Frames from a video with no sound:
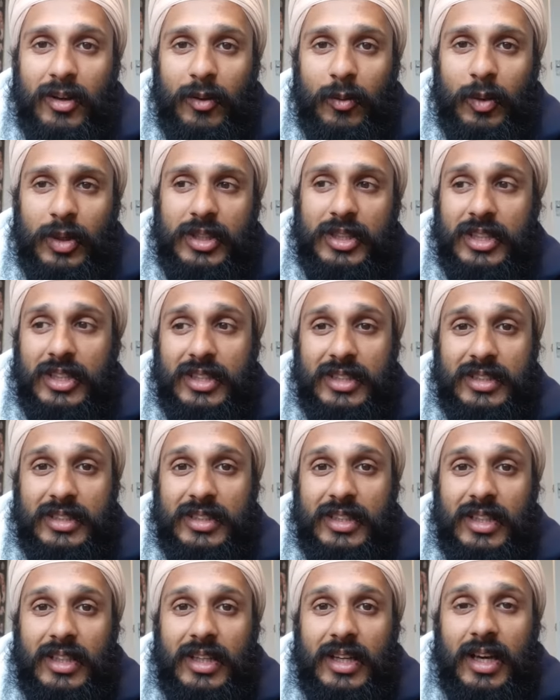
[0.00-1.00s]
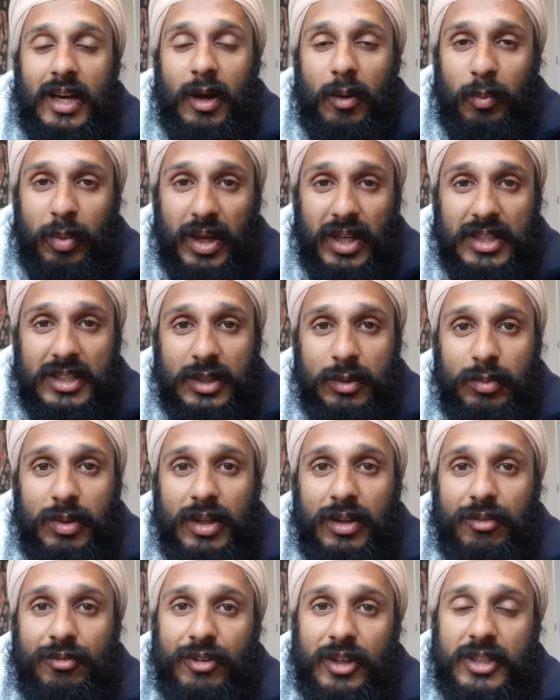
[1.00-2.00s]
which is appears to
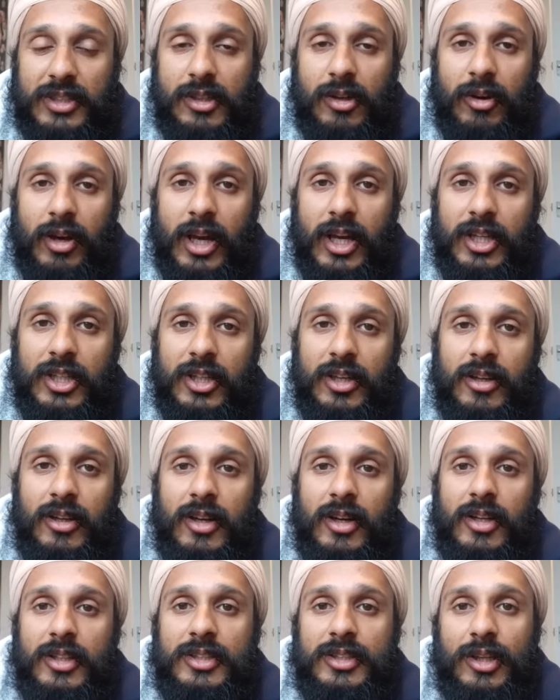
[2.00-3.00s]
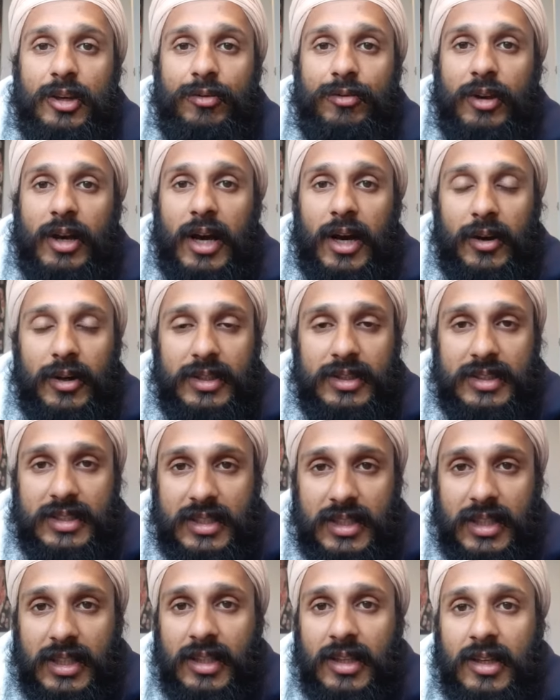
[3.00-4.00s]
be in a fixed location. So if you're out at
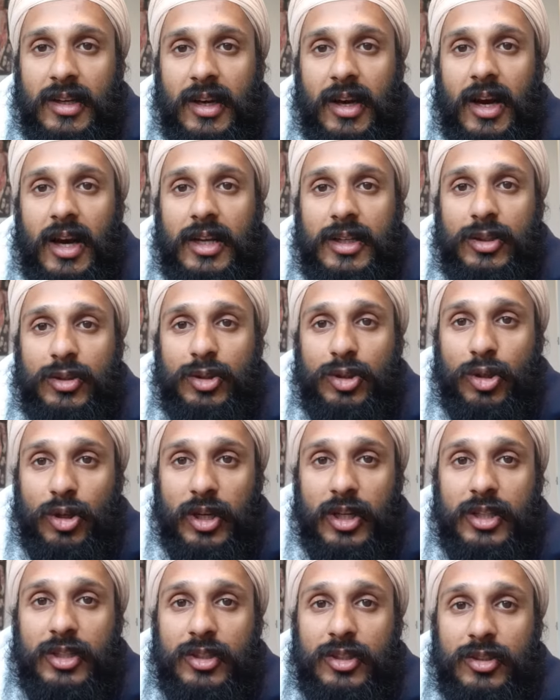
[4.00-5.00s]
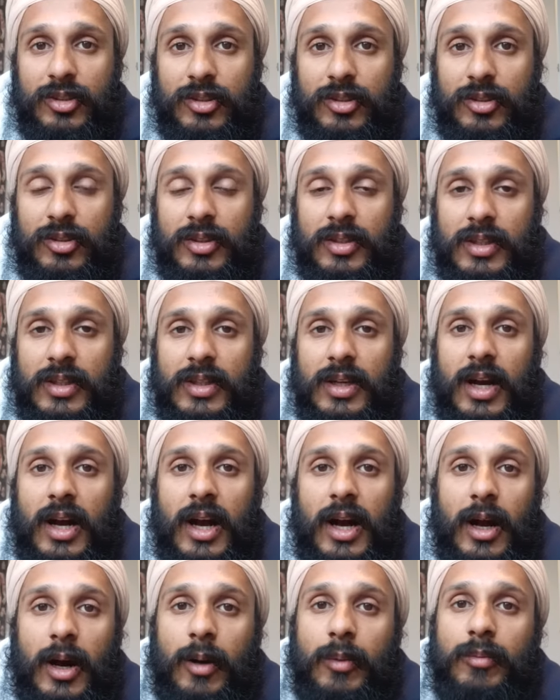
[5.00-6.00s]
sea and you're trying to
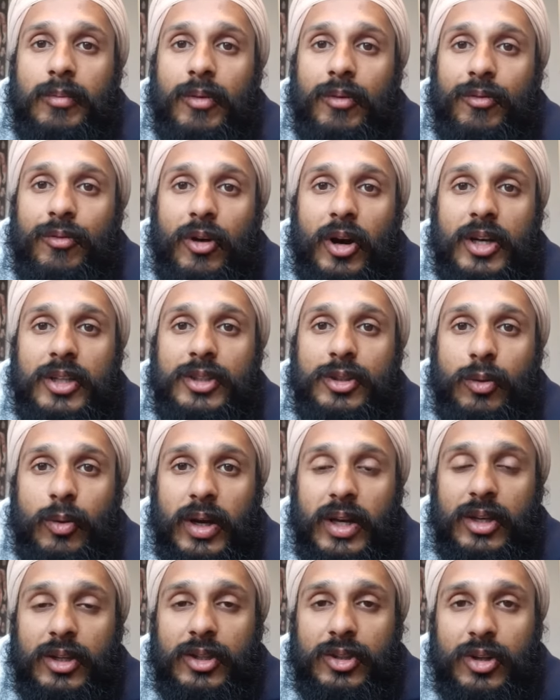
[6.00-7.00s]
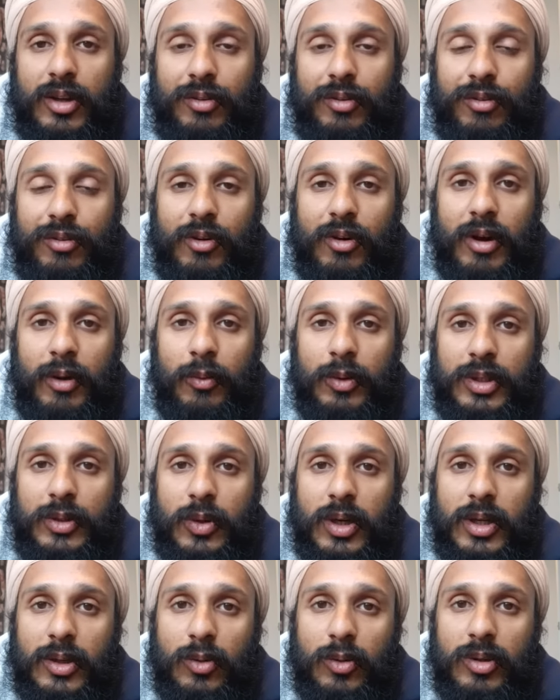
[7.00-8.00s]
find your way, you're trying to figure out which
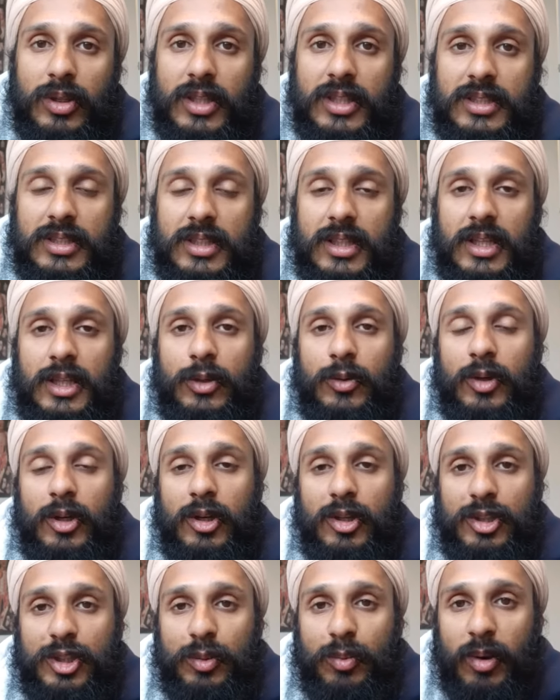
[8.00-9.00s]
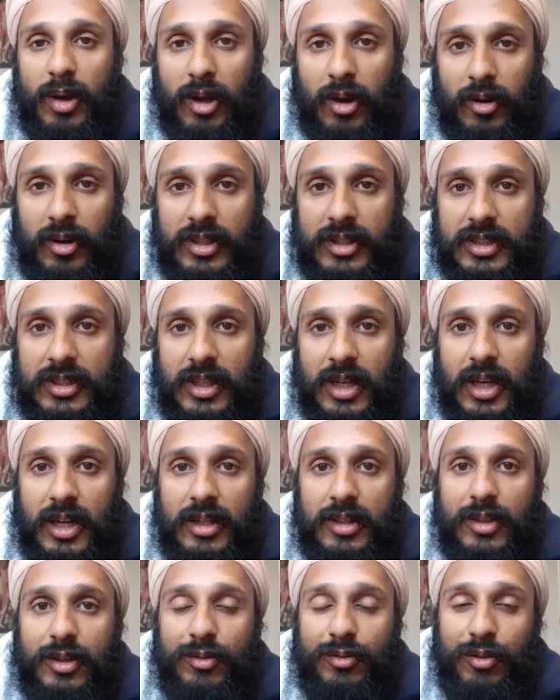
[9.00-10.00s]
way north is, then you would look to Polaris
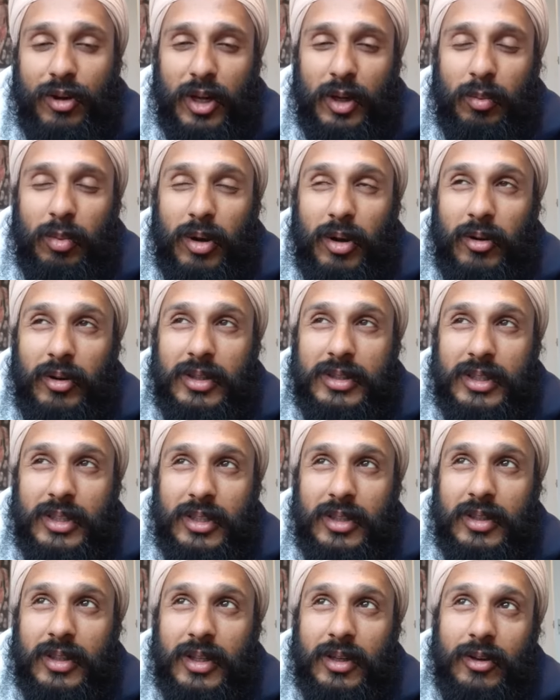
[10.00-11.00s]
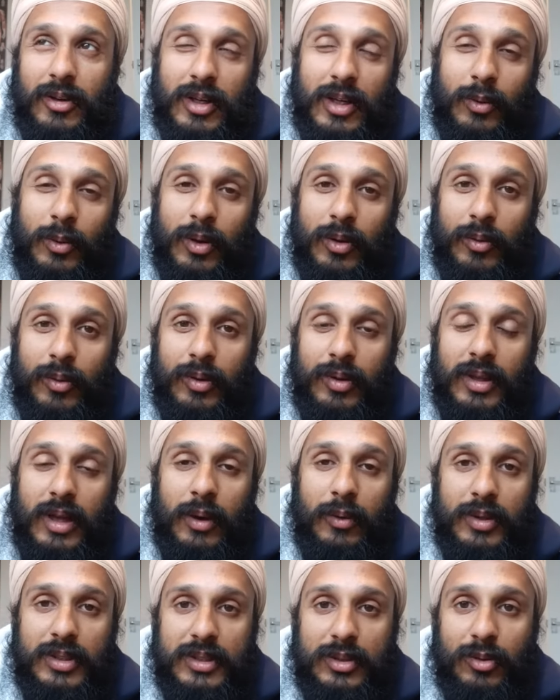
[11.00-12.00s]
and you'd find Polaris and you'd think, okay, well,
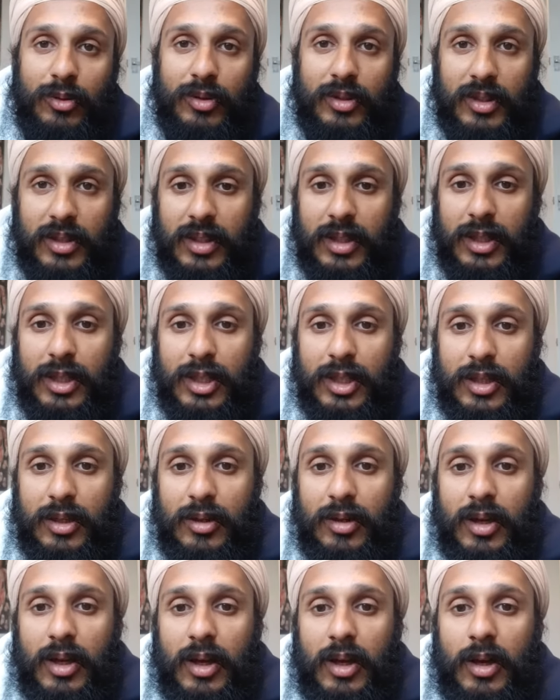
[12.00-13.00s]
that way is north. And then you can